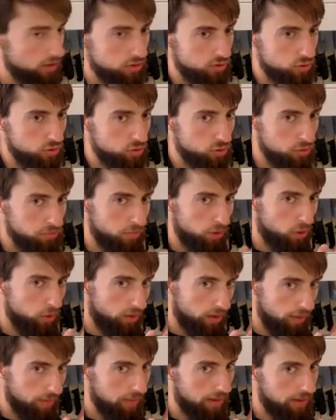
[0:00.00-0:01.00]
to
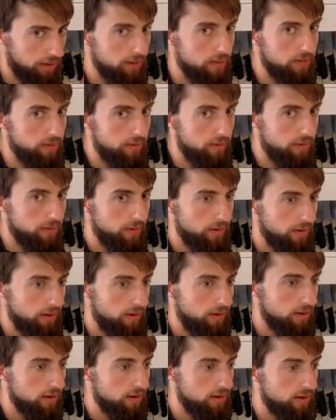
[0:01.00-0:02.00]
smoke a bit
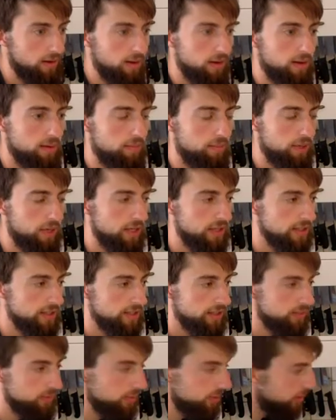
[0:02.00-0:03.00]
uh,
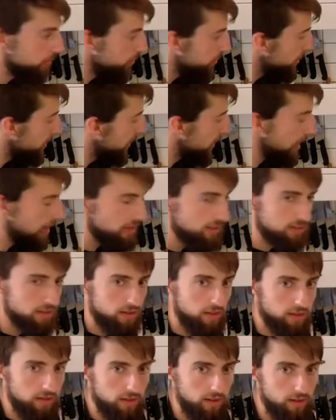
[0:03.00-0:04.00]
because when you put the eggs
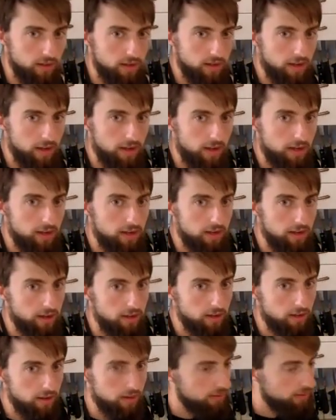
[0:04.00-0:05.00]
on, it,
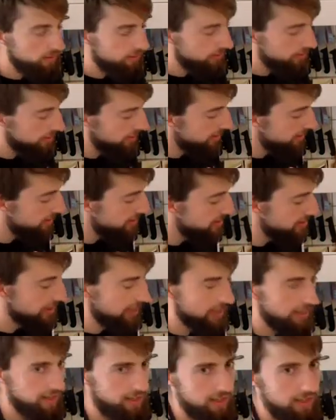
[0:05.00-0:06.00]
in the
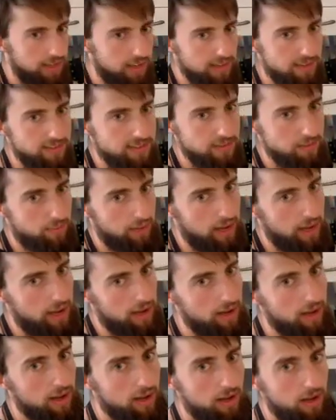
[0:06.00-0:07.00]
second it hits the
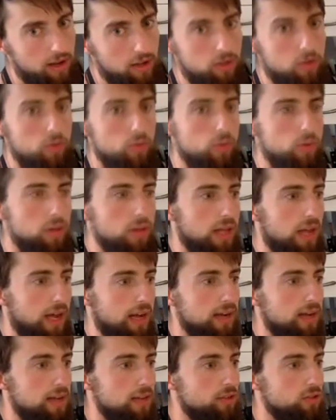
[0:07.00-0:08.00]
pan, you will
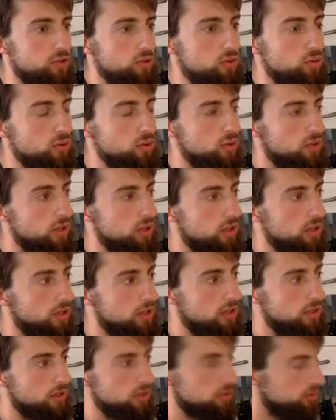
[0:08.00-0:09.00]
like it to uh,
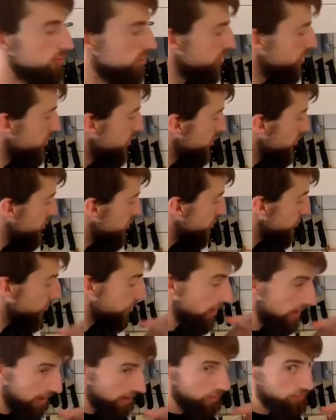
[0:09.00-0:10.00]
to to
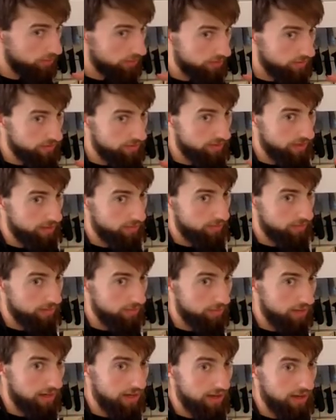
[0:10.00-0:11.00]
fry with the same and
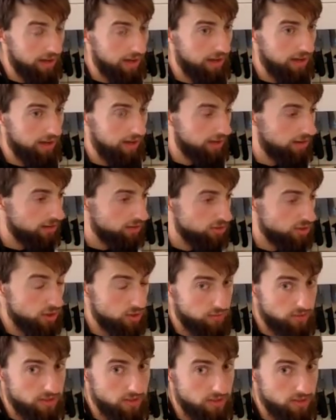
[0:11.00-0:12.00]
make a, a,
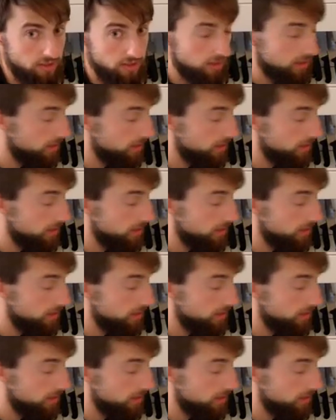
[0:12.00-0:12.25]
surface